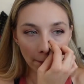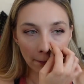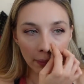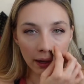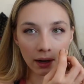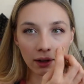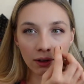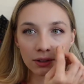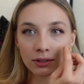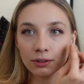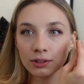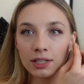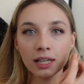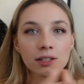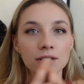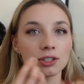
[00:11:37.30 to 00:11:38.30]
But I also
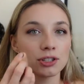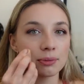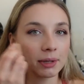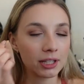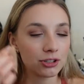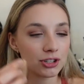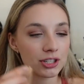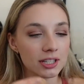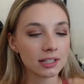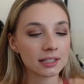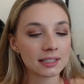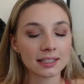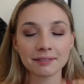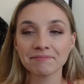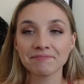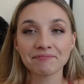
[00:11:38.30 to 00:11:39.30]
tend to do my cheeks,
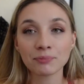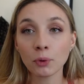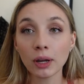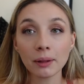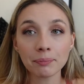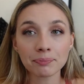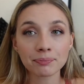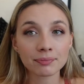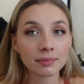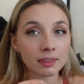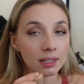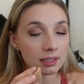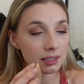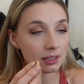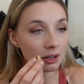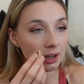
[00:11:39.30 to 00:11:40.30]
and well,
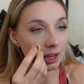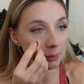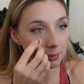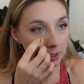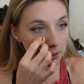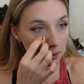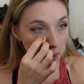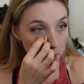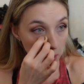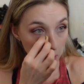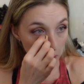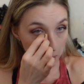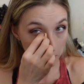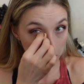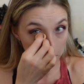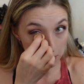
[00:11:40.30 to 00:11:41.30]
that's not happening.
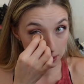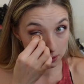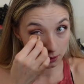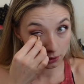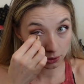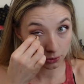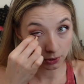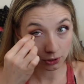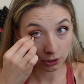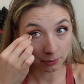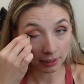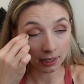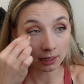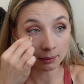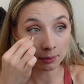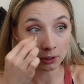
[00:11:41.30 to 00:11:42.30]
I can still do under my
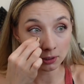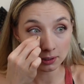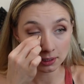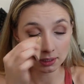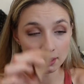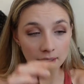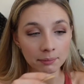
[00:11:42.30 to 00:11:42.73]
eyeballs.